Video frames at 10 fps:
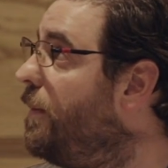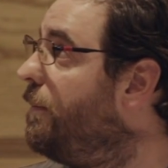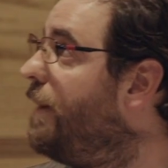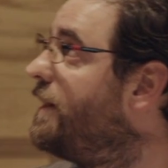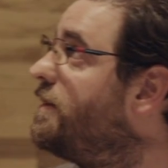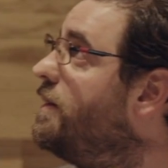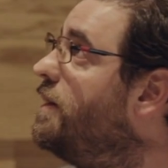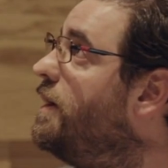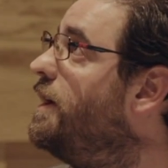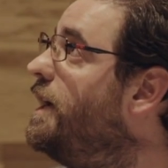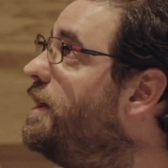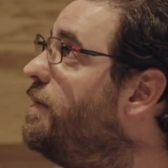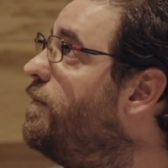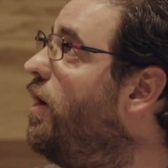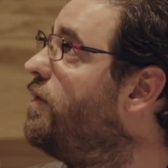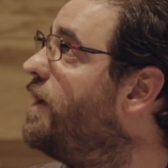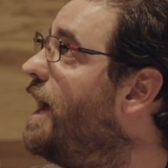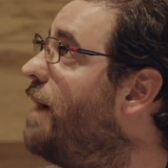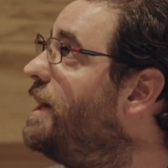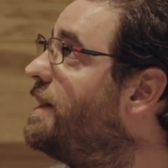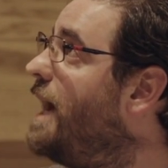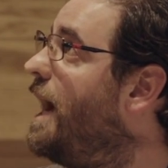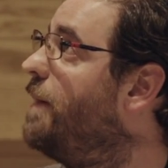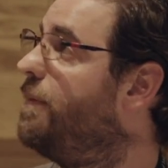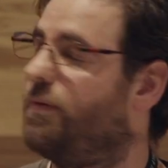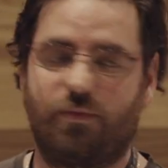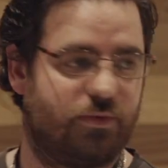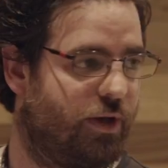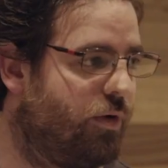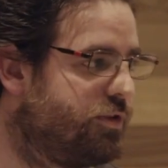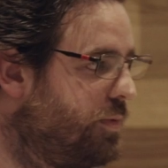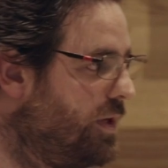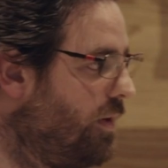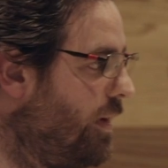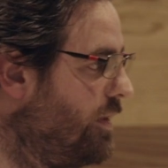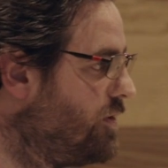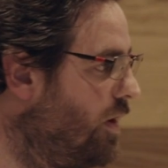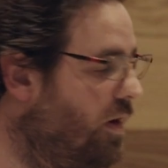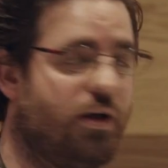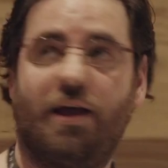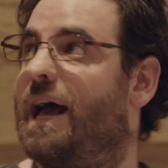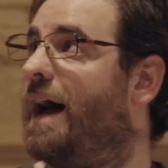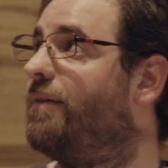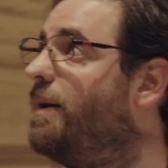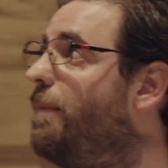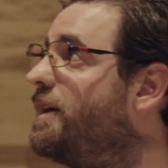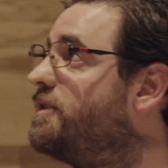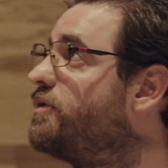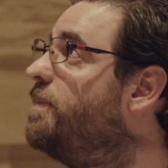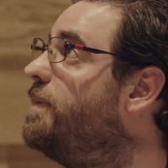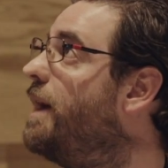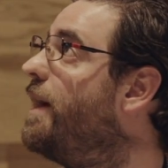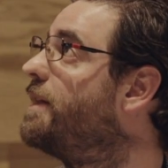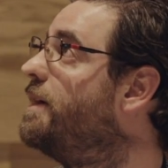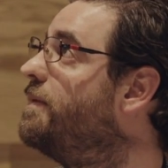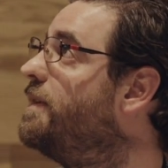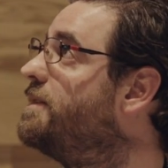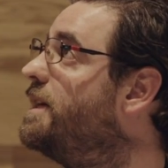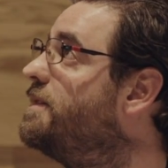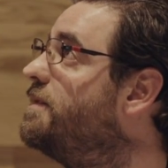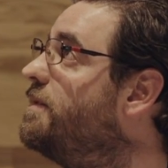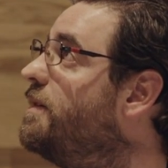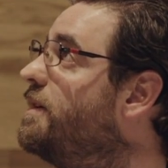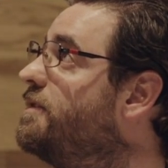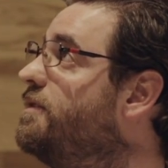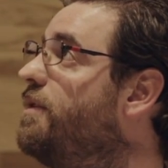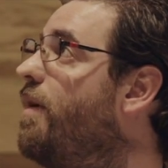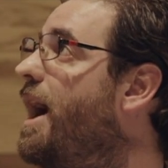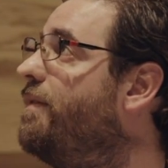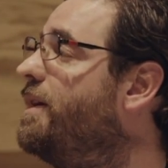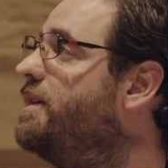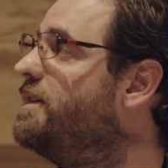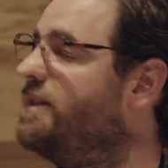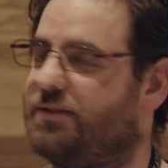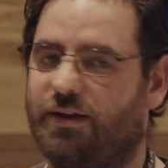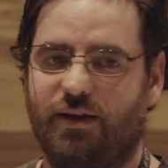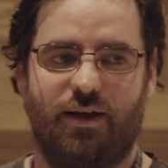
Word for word: but it involves having a type, the ones we already saw, having a BuckleScript directive that says it's deriving. This is